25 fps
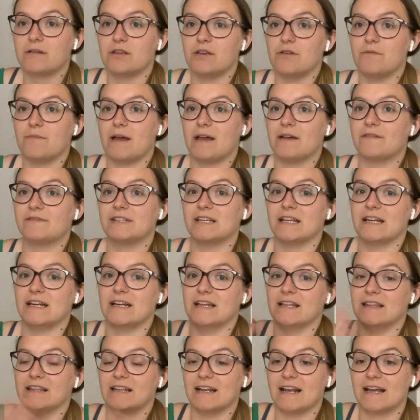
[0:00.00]
You may have seen
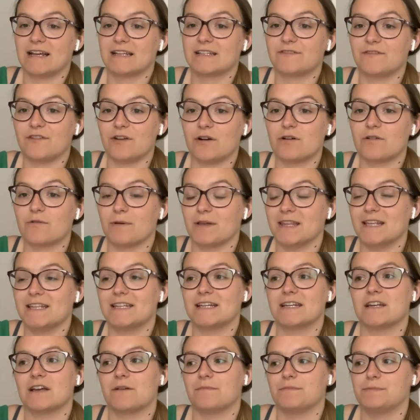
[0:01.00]
in the last vlog where they
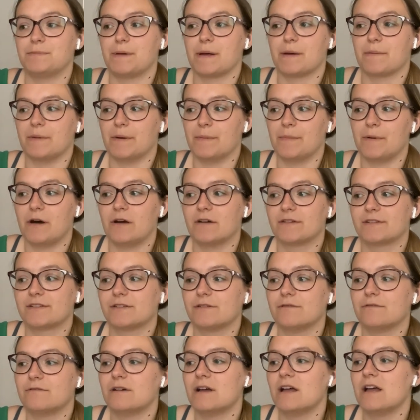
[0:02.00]
didn't come to pick up my
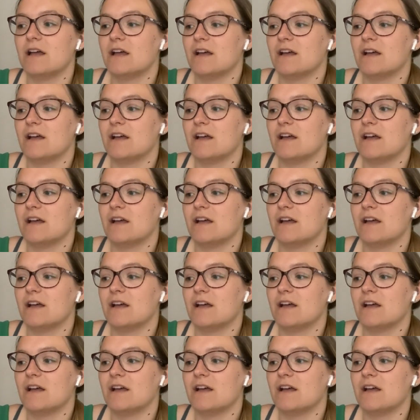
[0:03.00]
parcel.